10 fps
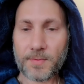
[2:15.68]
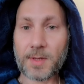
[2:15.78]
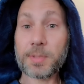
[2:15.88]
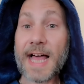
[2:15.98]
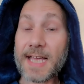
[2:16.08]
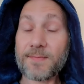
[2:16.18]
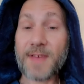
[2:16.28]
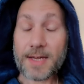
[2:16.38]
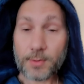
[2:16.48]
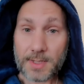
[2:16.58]
The black
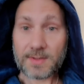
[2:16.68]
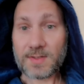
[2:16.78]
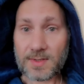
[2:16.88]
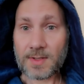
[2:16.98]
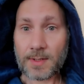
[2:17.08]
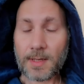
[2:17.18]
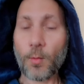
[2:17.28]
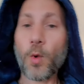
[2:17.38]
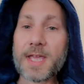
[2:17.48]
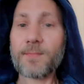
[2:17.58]
veterans,
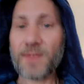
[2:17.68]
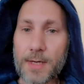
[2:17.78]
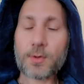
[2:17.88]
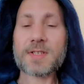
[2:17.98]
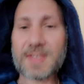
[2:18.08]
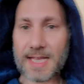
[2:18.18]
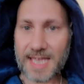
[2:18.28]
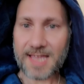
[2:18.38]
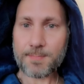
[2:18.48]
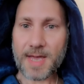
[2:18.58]
white veterans that
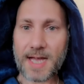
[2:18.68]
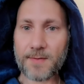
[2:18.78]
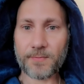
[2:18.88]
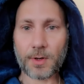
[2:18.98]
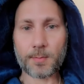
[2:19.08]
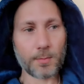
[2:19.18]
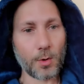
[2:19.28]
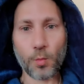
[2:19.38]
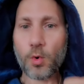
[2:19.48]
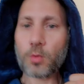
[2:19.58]
came back from
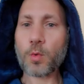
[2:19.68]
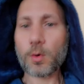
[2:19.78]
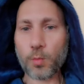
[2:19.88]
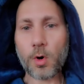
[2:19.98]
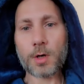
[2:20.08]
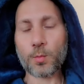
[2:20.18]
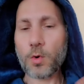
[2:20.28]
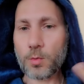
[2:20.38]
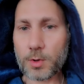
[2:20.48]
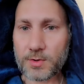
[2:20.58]
World War I,
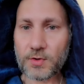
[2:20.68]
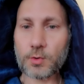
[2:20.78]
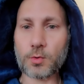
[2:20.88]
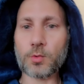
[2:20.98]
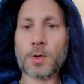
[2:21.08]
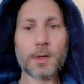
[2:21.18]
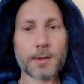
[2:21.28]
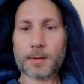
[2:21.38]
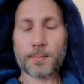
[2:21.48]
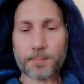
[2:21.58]
World War II,
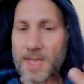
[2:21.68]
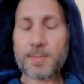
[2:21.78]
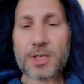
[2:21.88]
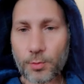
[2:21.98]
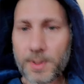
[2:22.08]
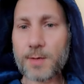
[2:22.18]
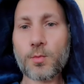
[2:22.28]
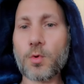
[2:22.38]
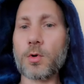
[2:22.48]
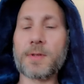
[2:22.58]
maybe
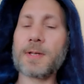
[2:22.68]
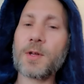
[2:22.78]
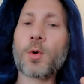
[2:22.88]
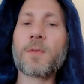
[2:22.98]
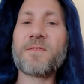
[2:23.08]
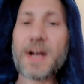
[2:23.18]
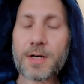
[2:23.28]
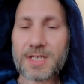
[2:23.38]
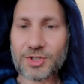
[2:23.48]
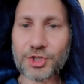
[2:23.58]
Korean War. There were
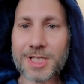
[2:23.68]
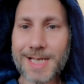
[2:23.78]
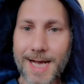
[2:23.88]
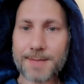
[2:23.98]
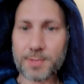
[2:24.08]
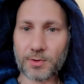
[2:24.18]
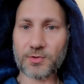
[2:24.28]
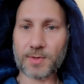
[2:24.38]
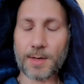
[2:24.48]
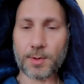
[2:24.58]
various GI
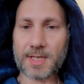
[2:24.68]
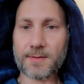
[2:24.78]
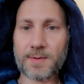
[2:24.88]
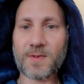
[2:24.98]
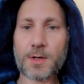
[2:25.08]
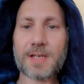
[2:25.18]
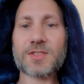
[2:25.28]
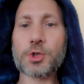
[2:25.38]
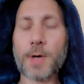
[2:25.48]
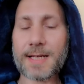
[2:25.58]
bills that were given,
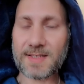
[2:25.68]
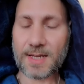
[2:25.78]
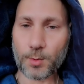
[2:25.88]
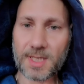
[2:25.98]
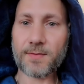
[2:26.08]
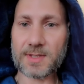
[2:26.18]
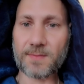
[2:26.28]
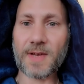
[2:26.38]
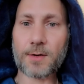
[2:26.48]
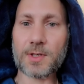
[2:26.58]
various grants that were given
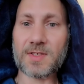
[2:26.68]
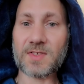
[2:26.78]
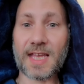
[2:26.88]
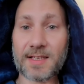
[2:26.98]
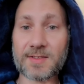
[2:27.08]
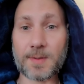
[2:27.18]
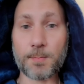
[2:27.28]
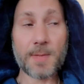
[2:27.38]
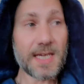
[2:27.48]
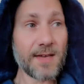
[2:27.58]
to veterans,
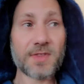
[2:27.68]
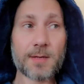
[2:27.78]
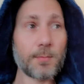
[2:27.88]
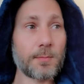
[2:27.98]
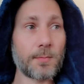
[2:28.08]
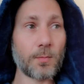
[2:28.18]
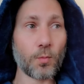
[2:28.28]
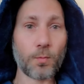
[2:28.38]
and many of them